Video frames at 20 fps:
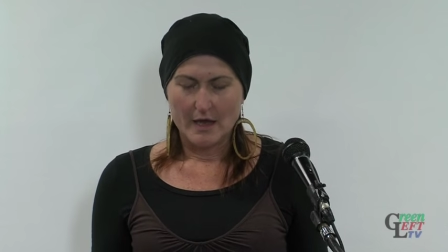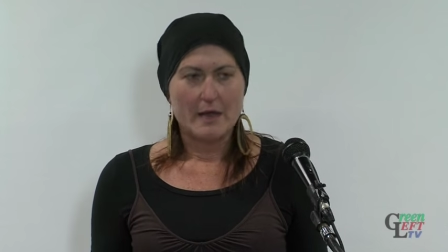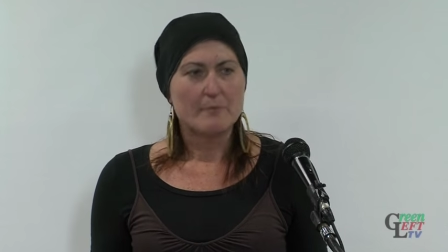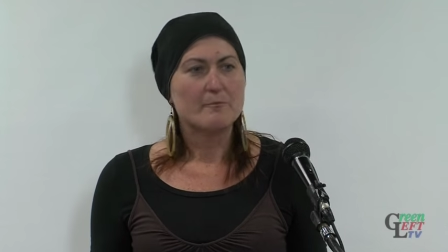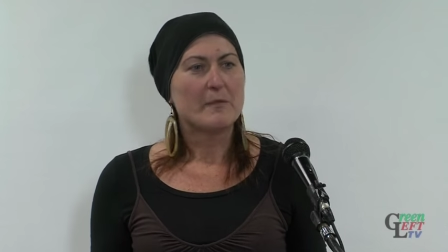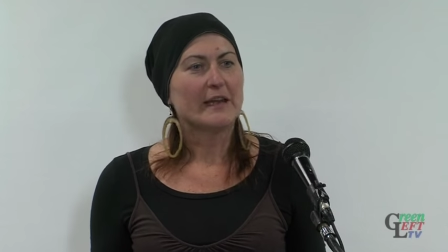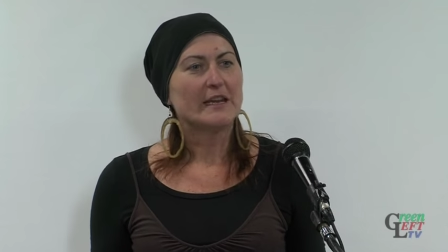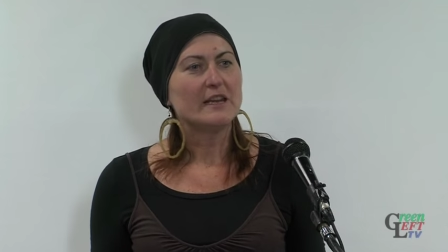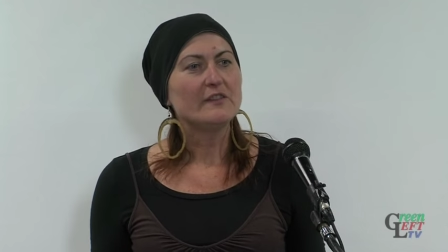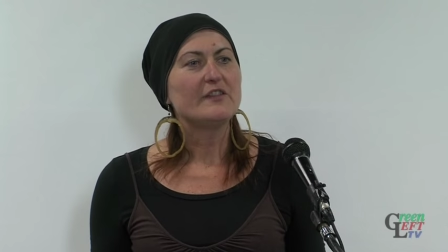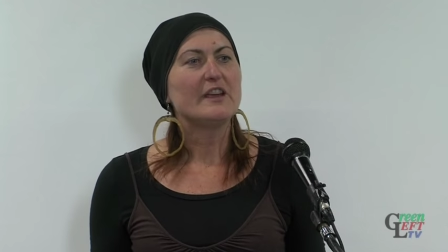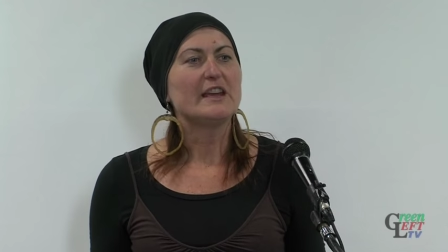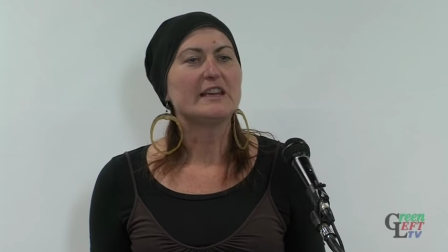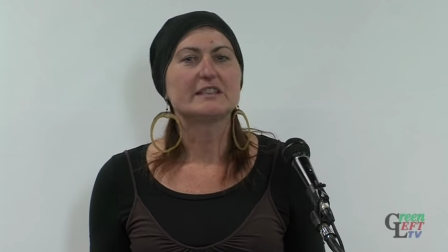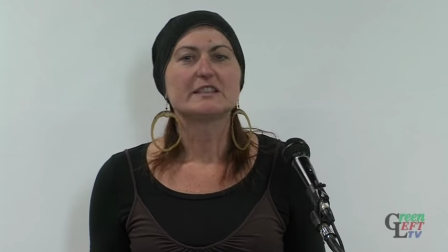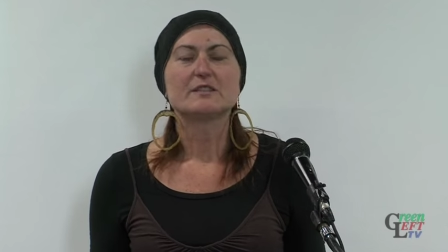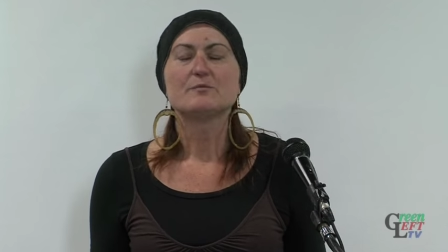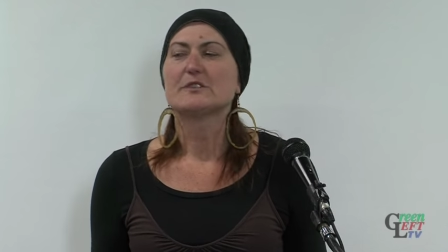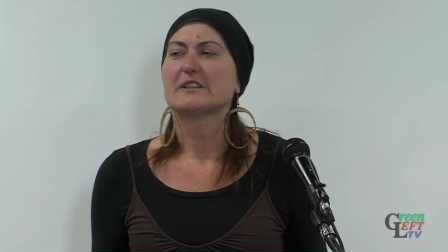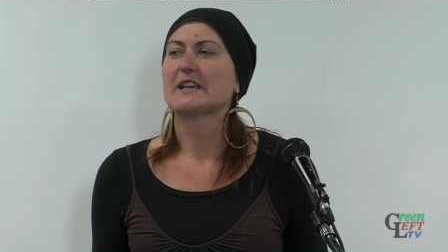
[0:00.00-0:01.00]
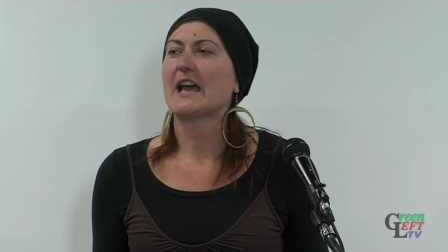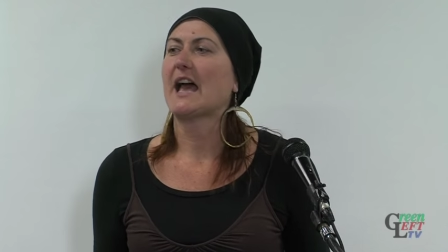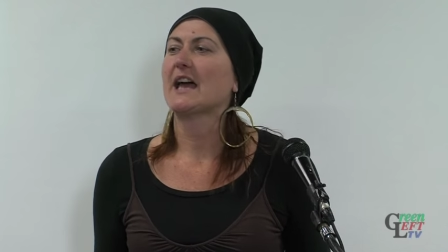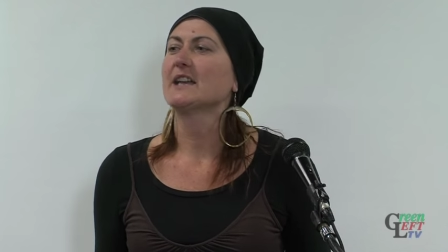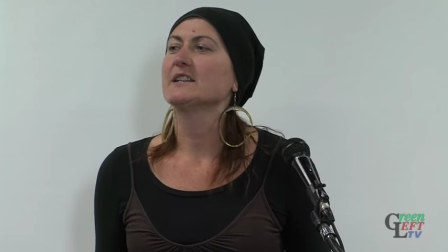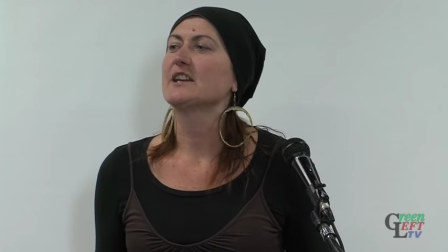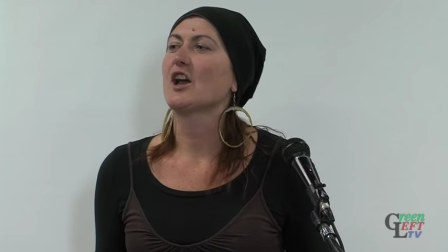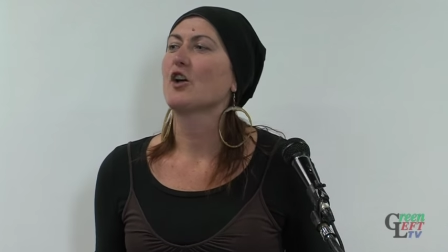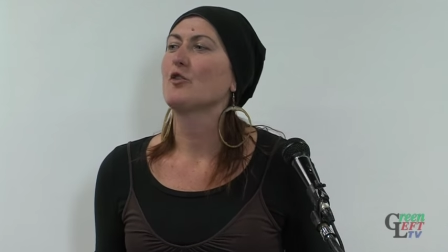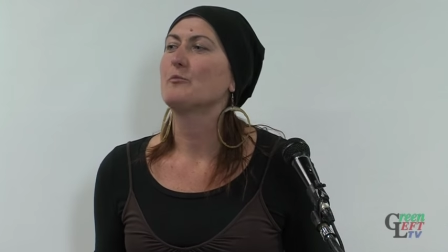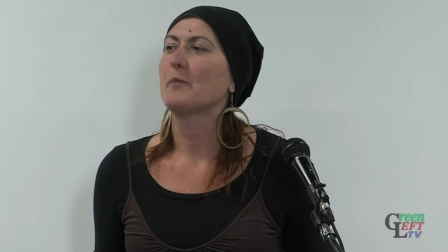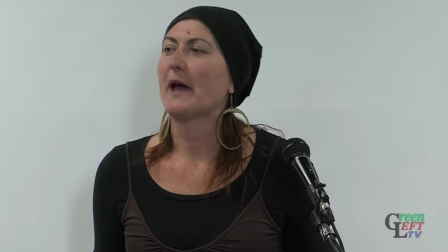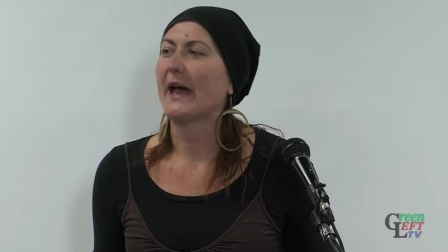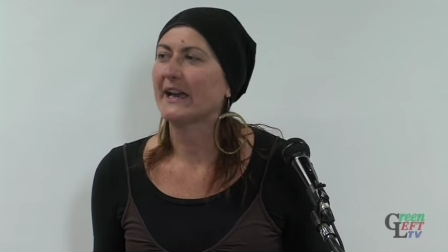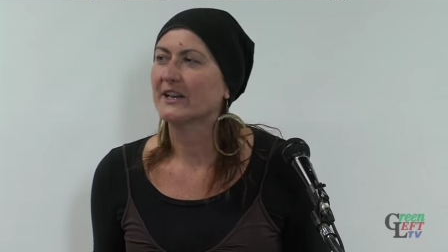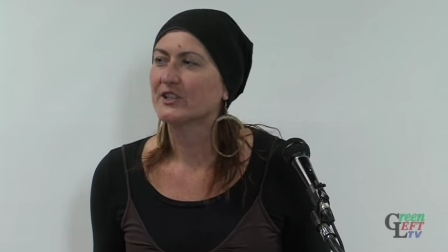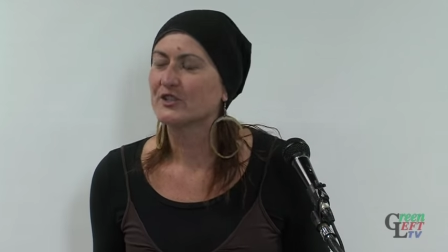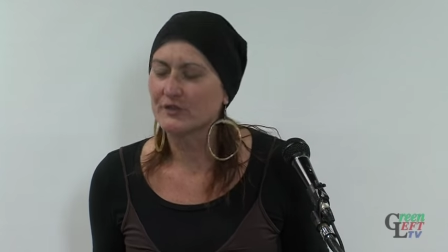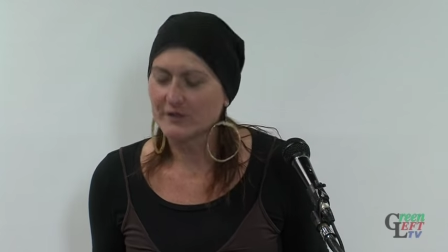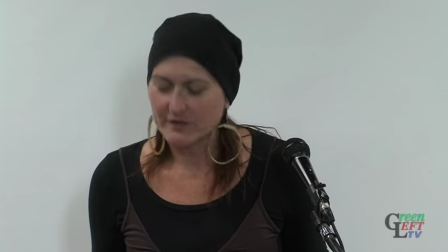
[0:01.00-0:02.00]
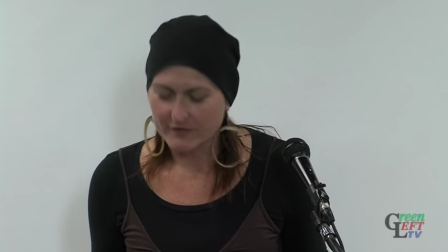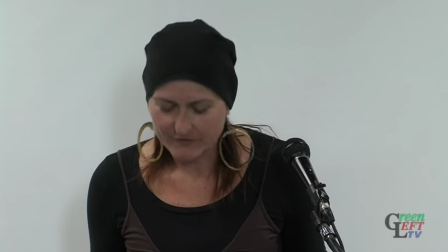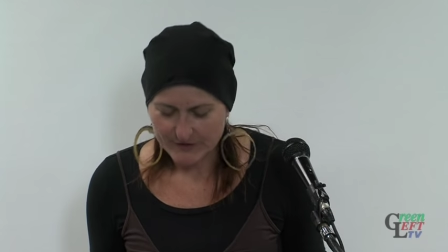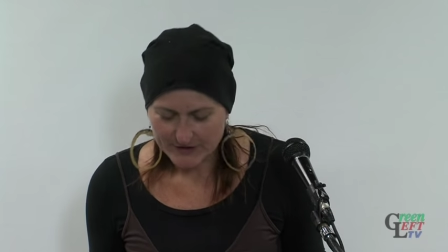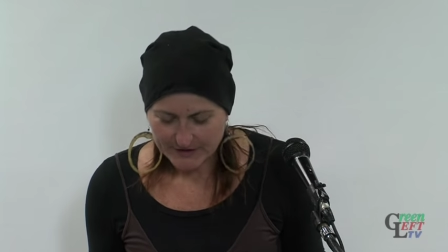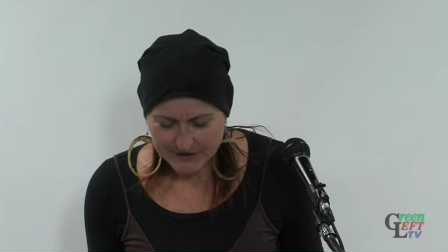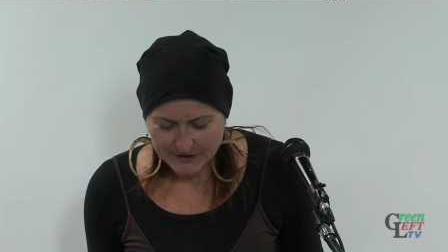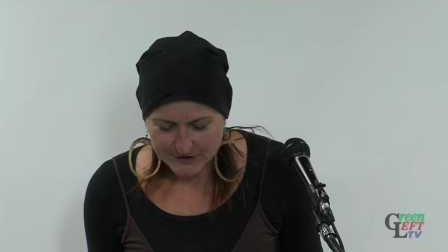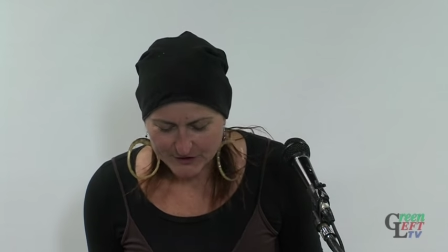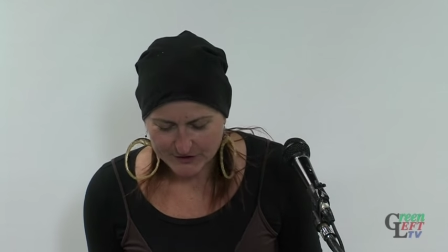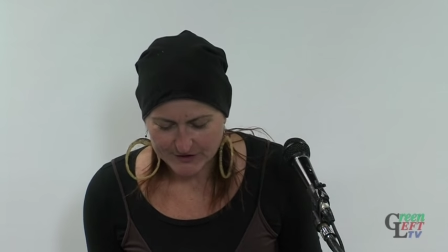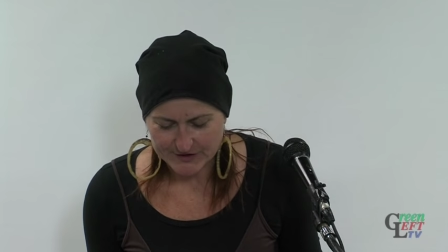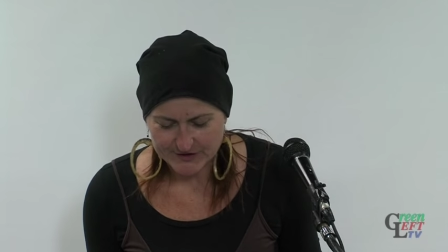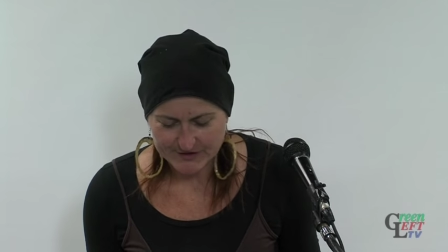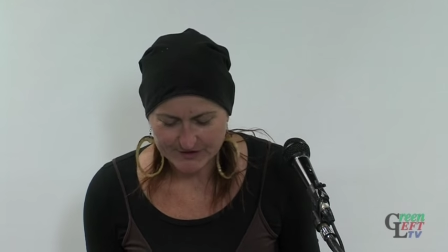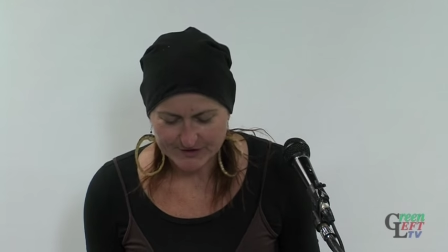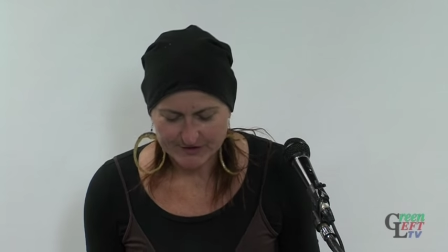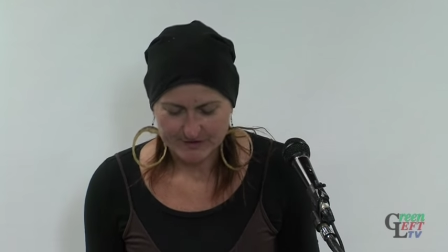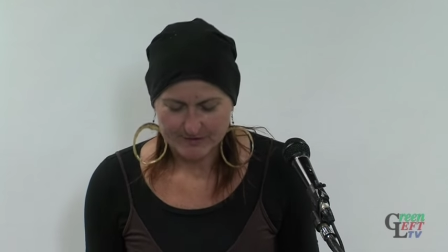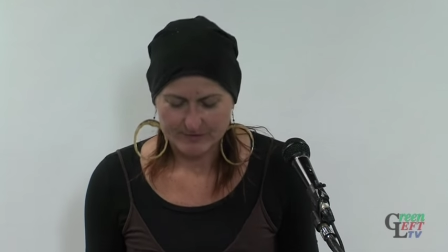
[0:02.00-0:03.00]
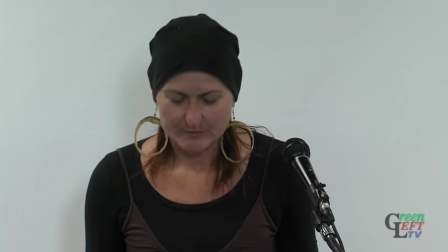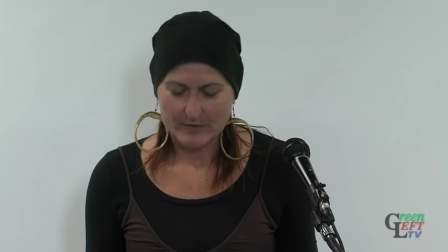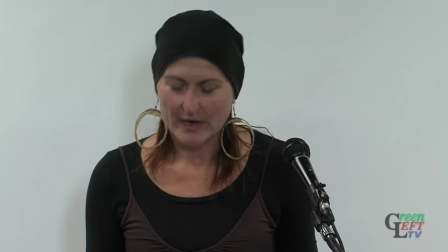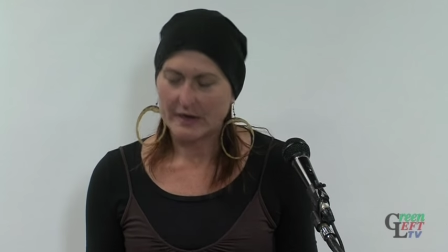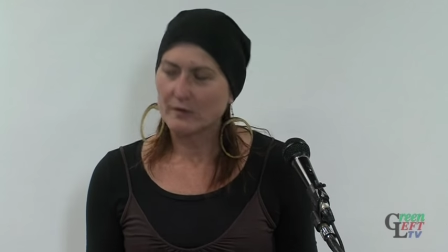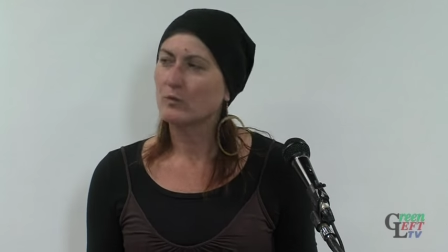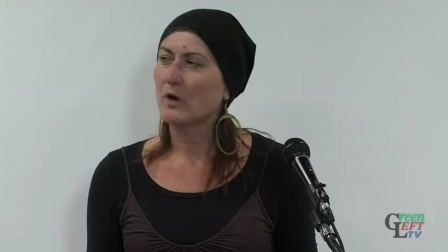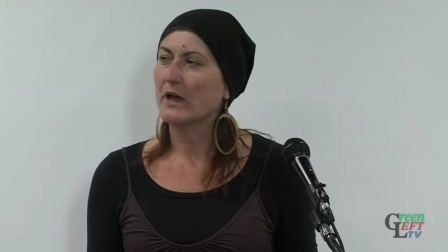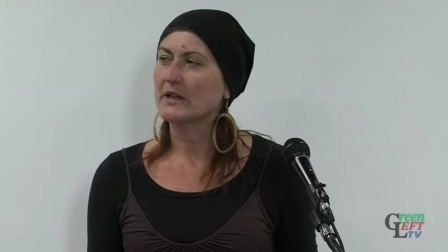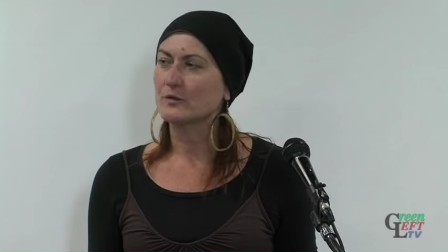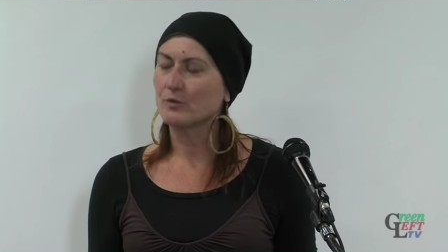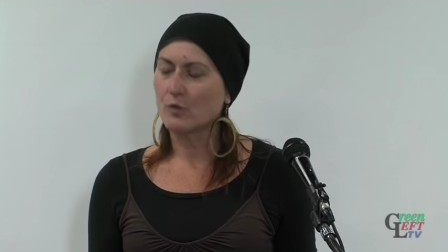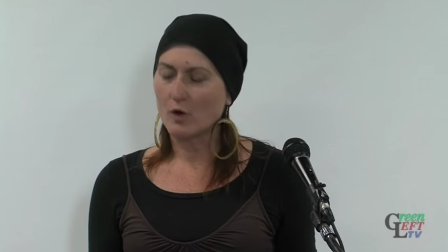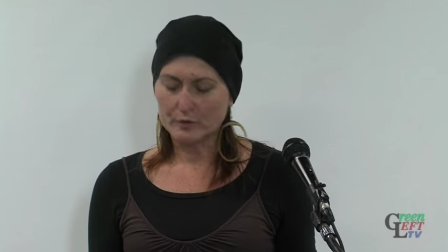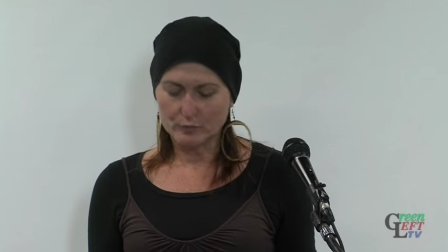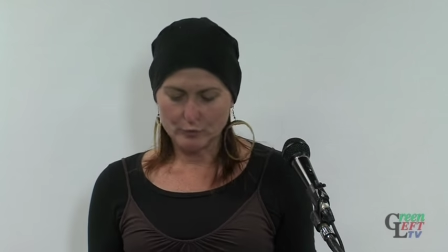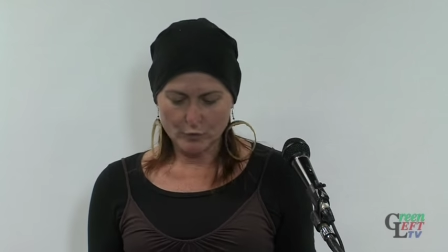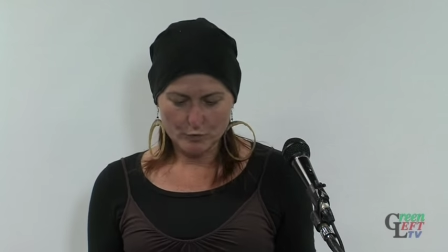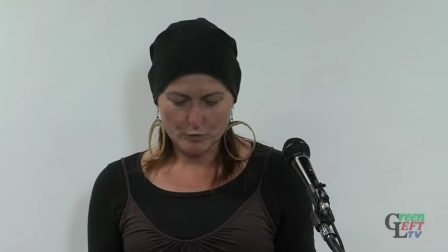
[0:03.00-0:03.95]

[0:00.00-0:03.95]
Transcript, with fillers: Many victims can't go back to the villages. And as one